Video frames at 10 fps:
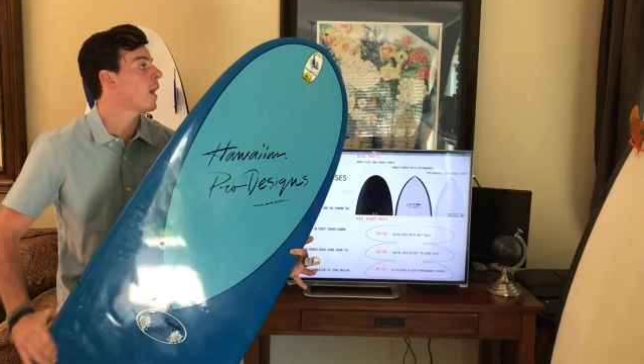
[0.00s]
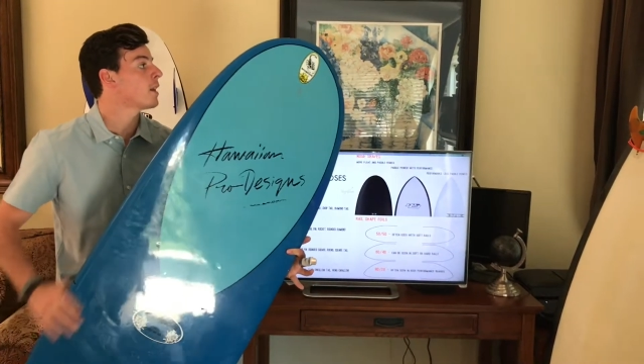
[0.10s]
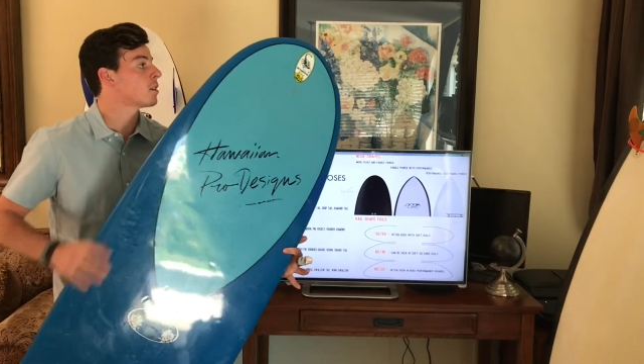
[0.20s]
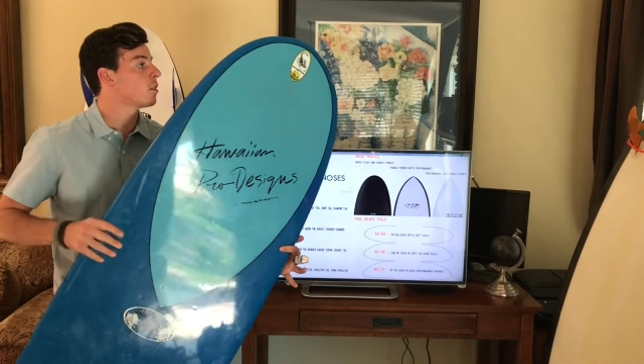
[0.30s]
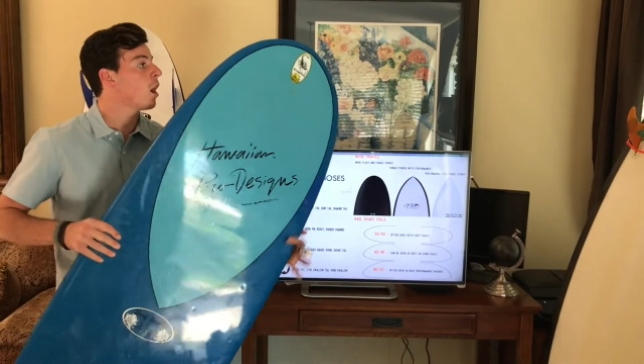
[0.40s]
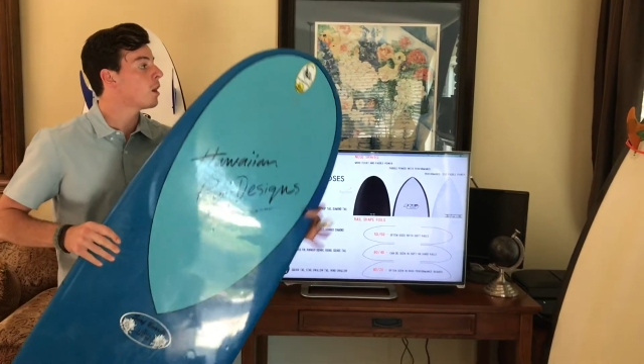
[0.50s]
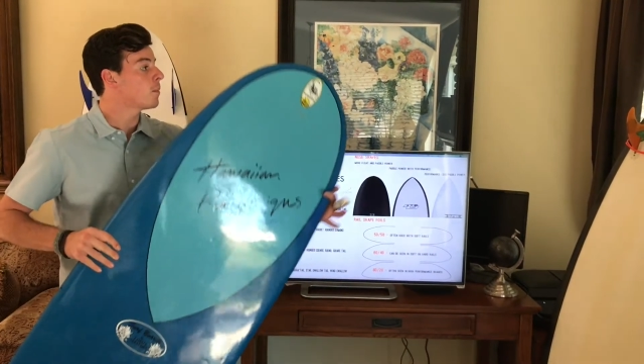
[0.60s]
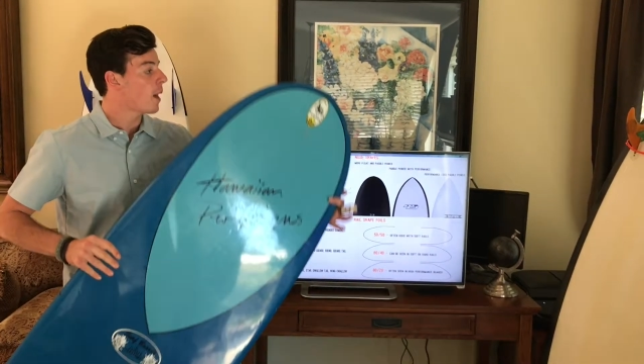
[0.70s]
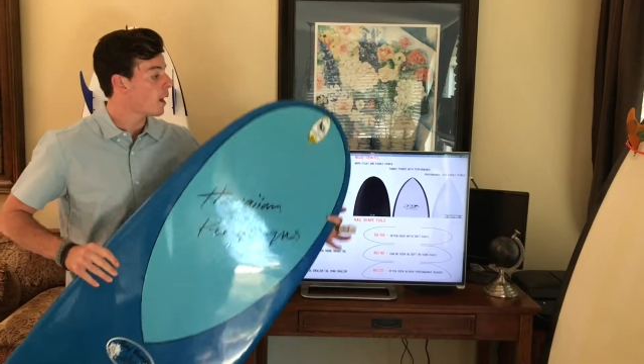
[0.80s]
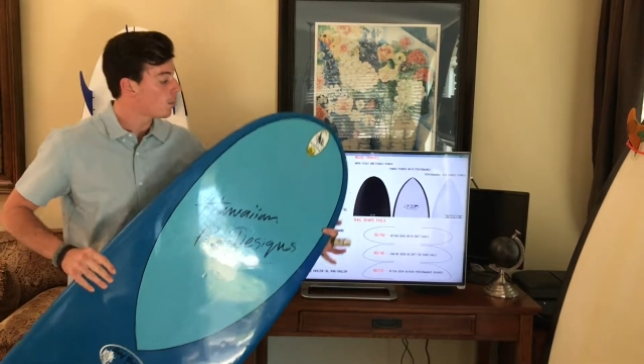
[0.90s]
has a lot of
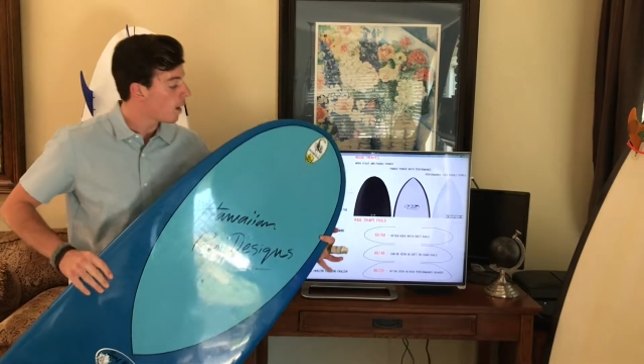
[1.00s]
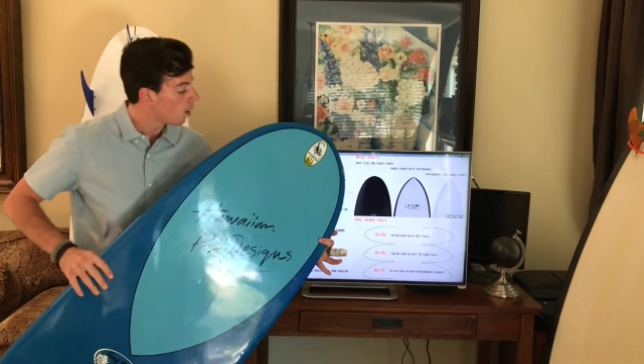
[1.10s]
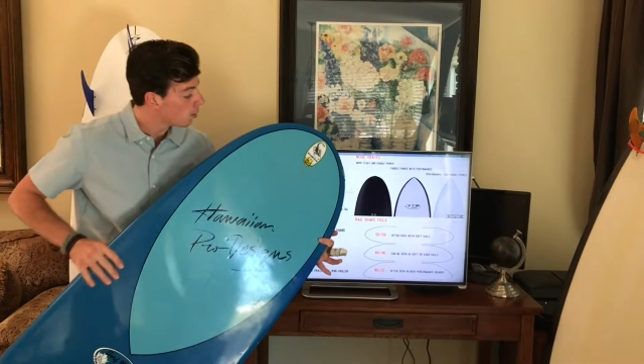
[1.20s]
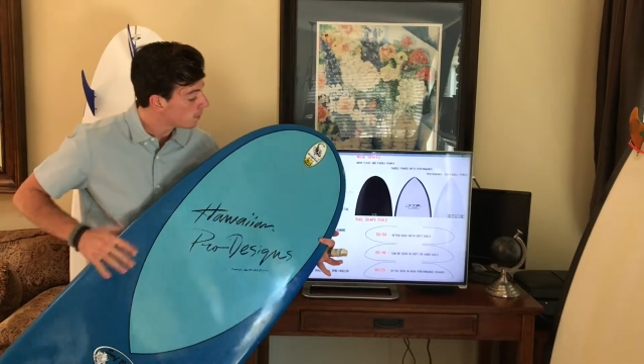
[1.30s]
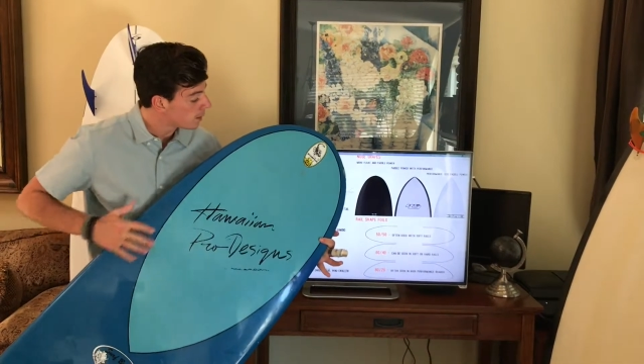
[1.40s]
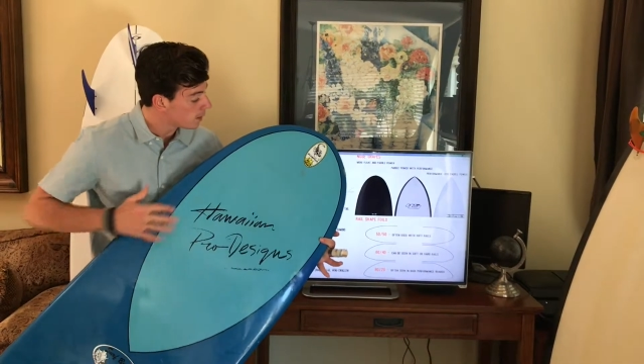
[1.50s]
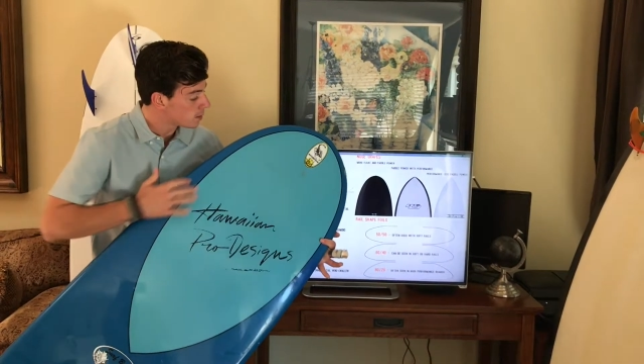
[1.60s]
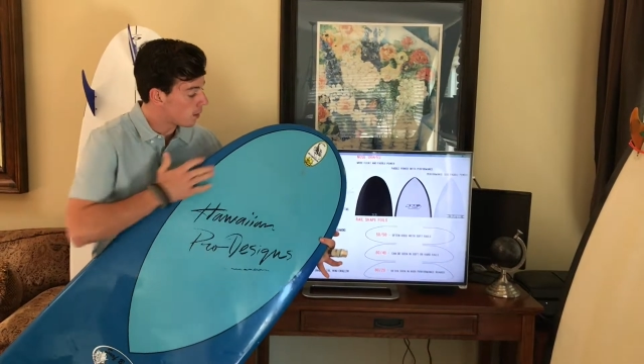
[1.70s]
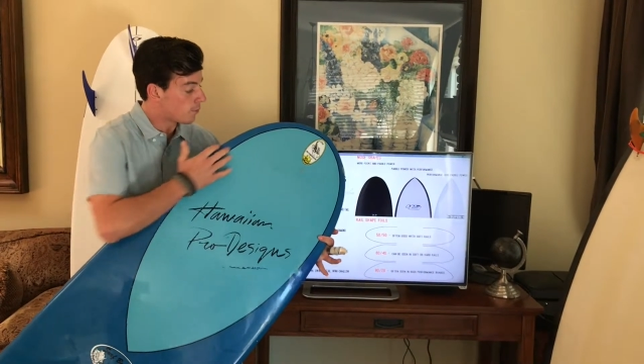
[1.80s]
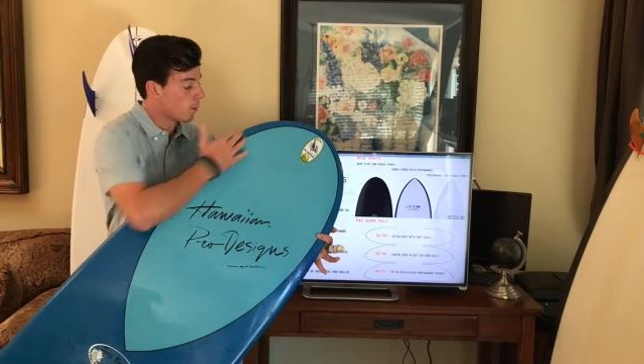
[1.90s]
paddle power because
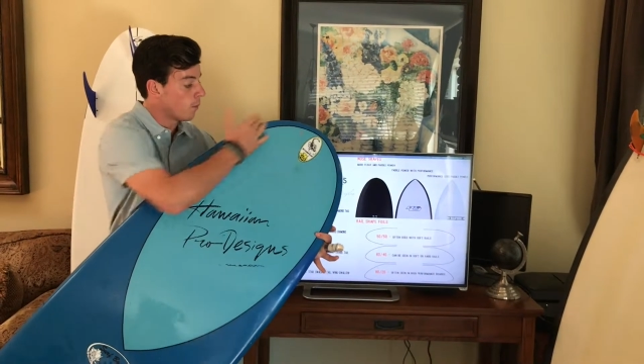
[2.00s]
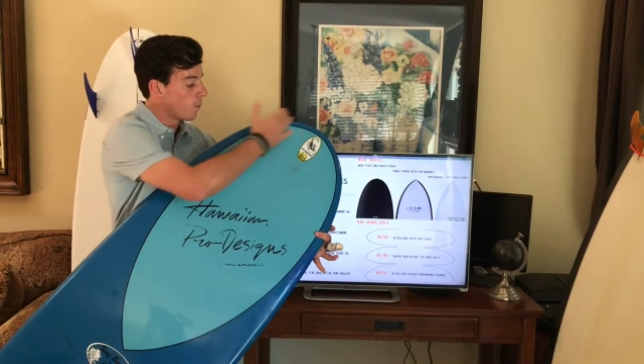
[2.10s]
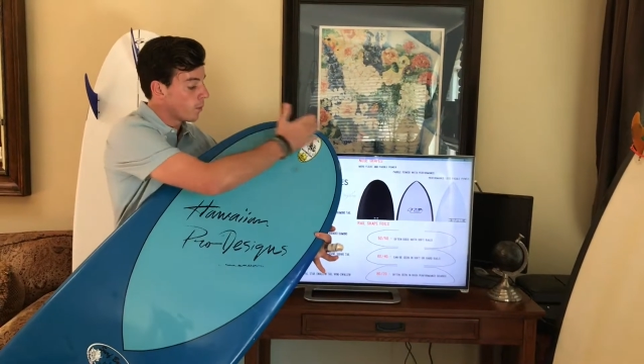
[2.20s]
of